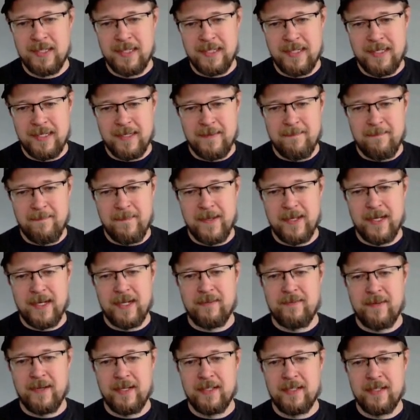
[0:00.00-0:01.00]
And
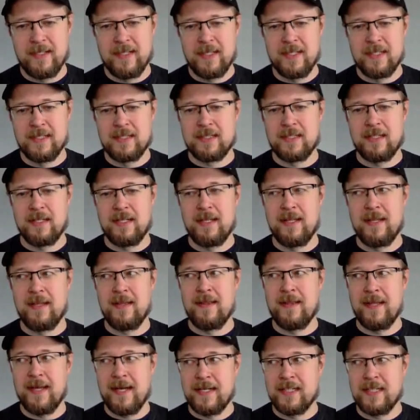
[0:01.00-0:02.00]
I find that
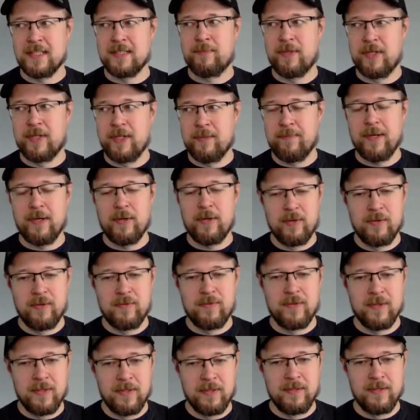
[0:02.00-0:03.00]
that is a pretty
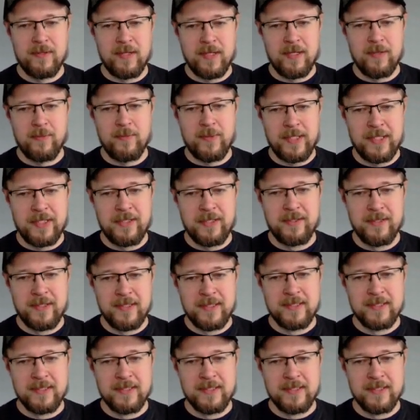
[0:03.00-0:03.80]
powerful way to do